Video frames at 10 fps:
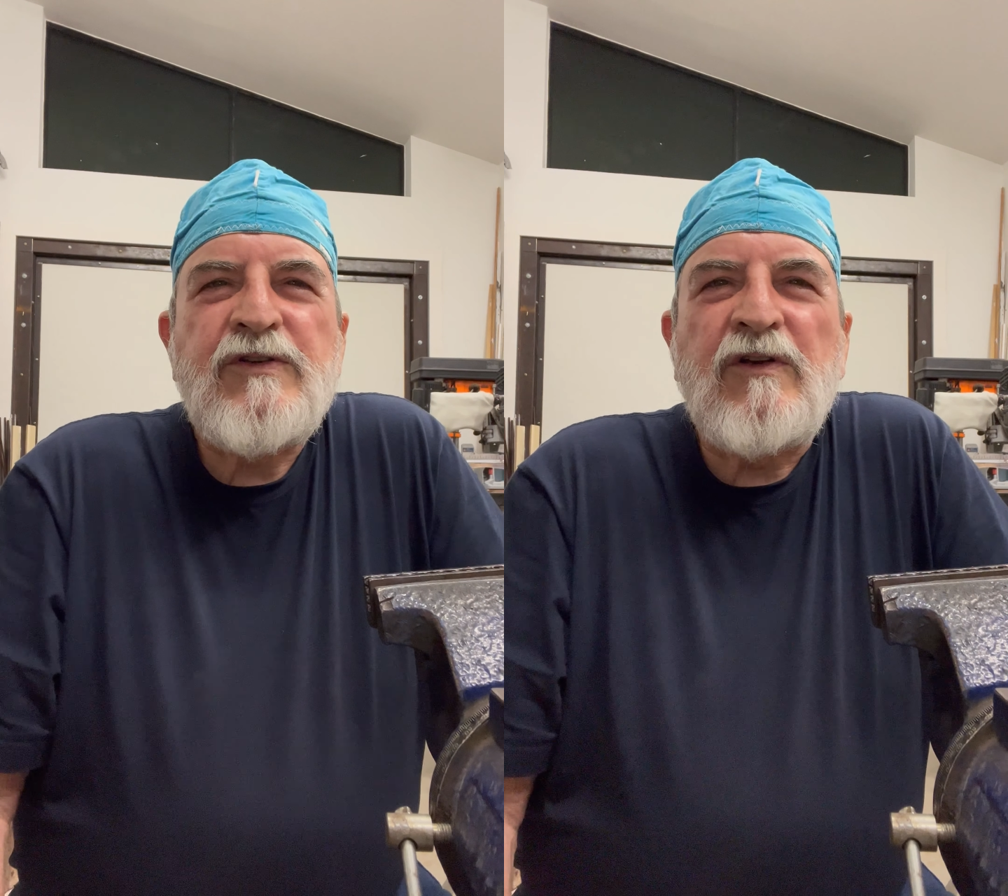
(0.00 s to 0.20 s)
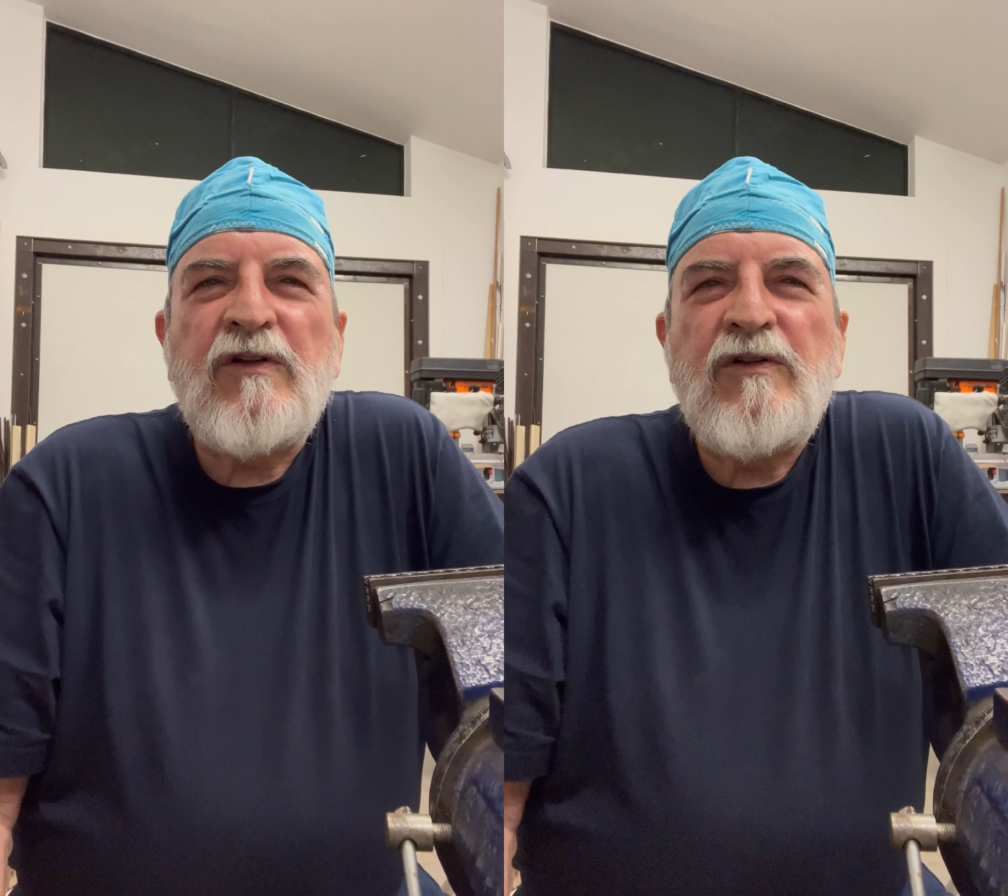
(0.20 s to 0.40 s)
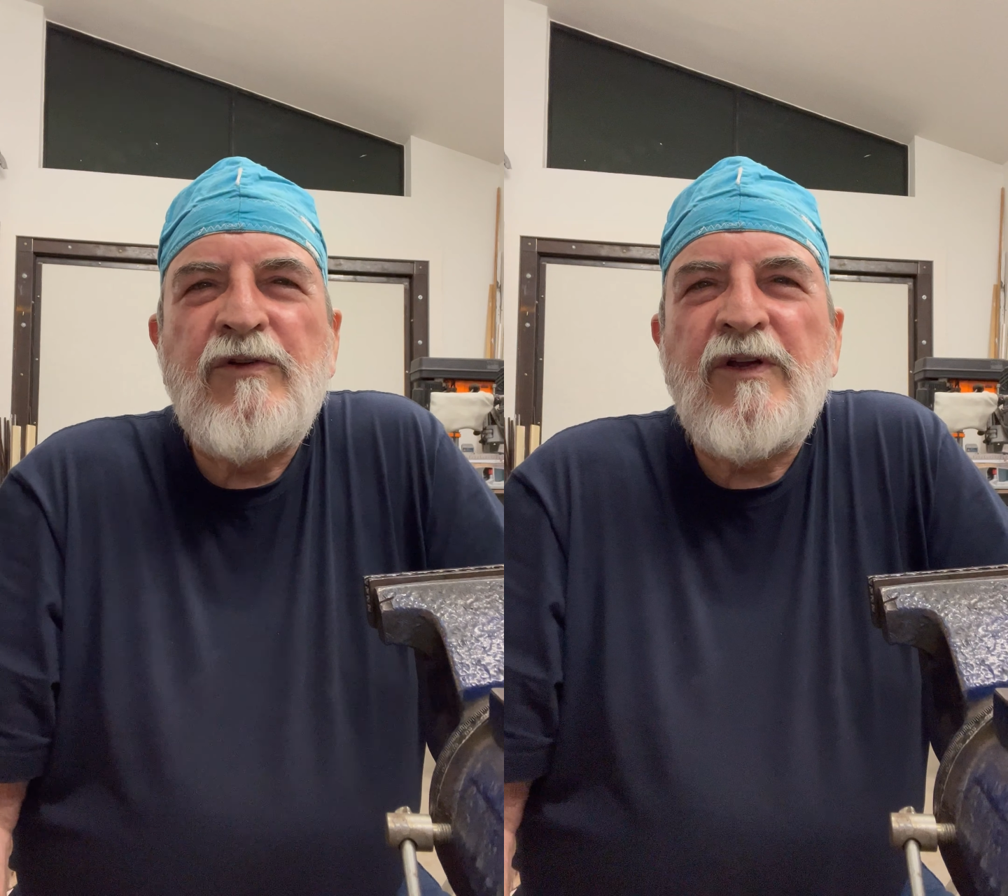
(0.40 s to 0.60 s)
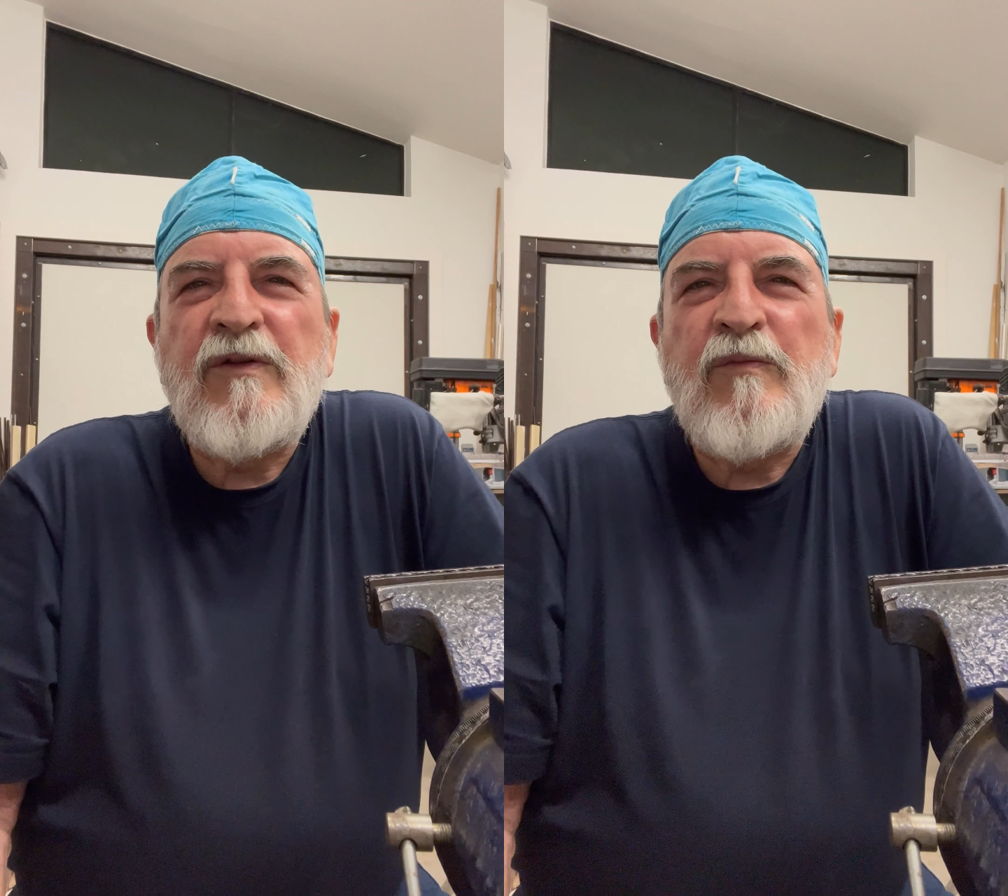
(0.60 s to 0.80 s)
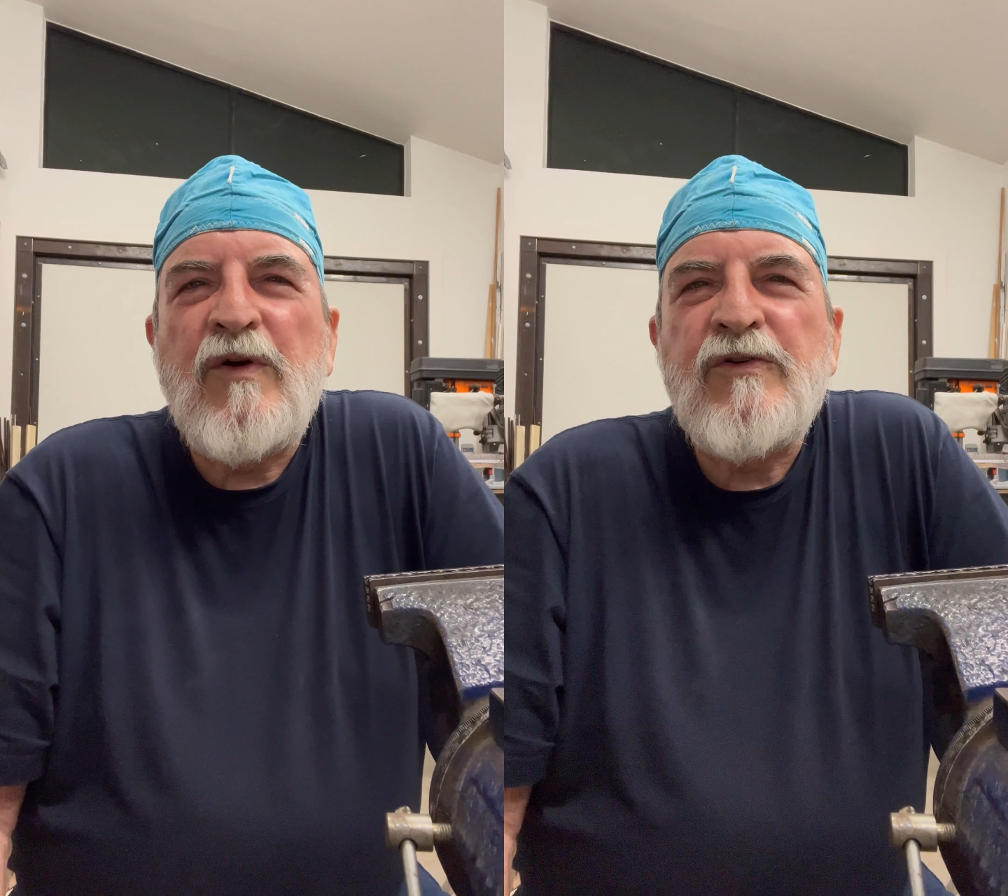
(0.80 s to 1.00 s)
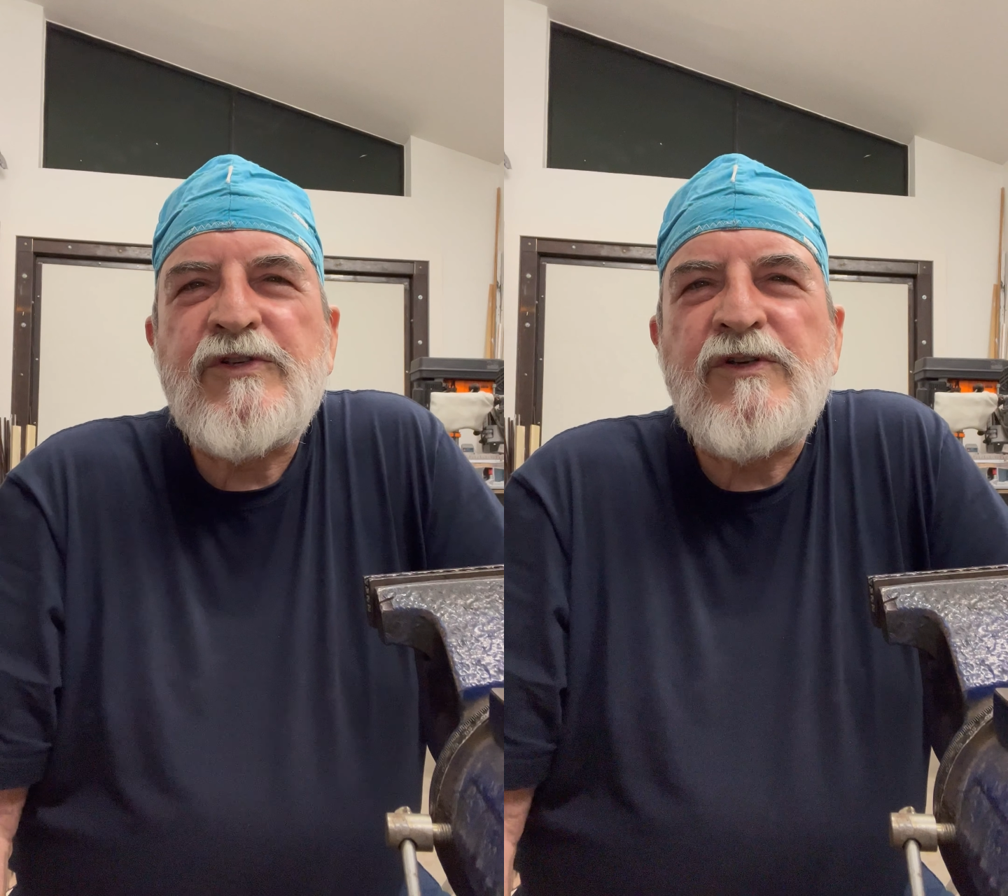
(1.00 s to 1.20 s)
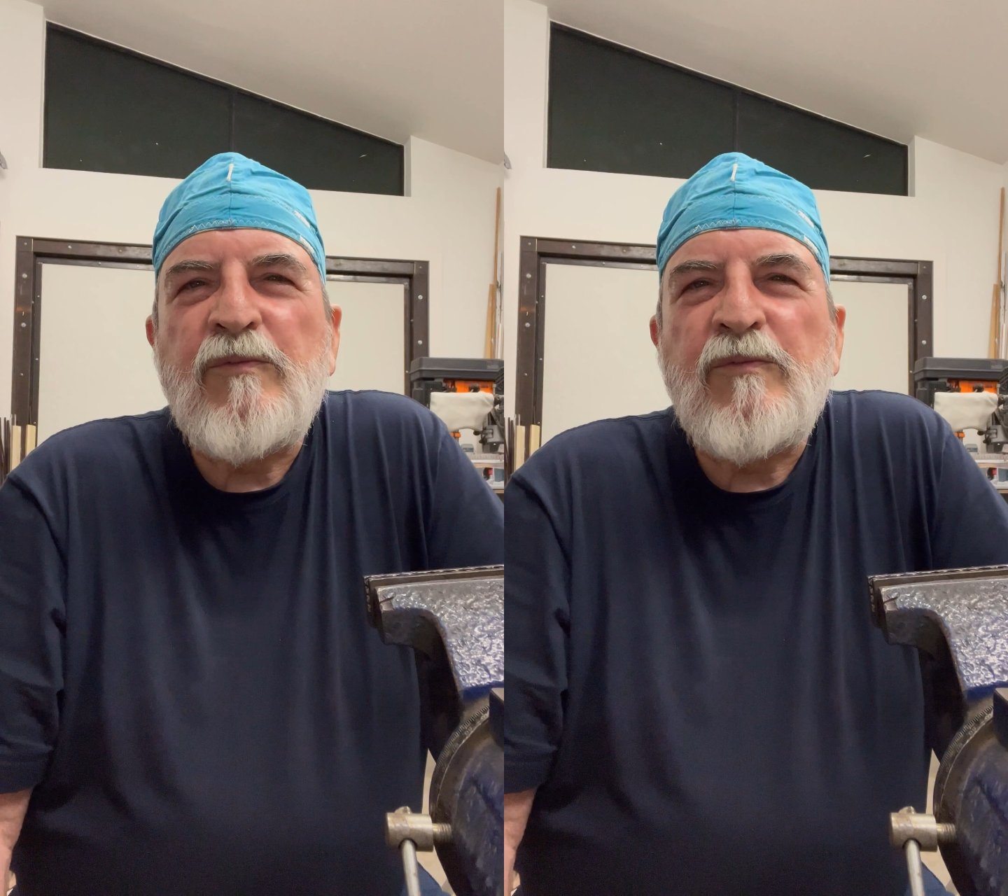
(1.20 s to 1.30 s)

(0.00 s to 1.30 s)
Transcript: including the most